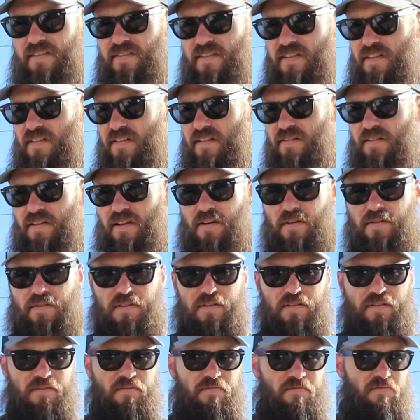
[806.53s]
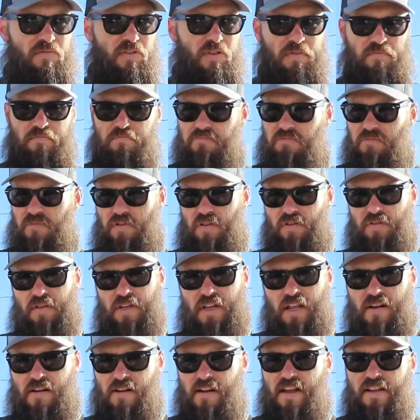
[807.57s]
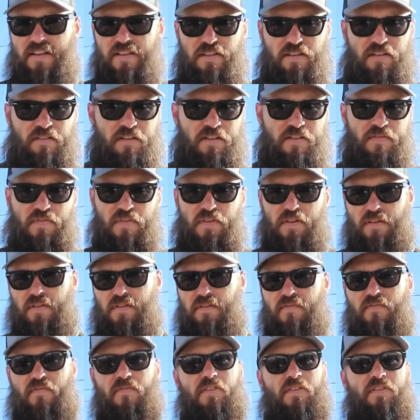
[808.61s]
You know, go and do an internet search for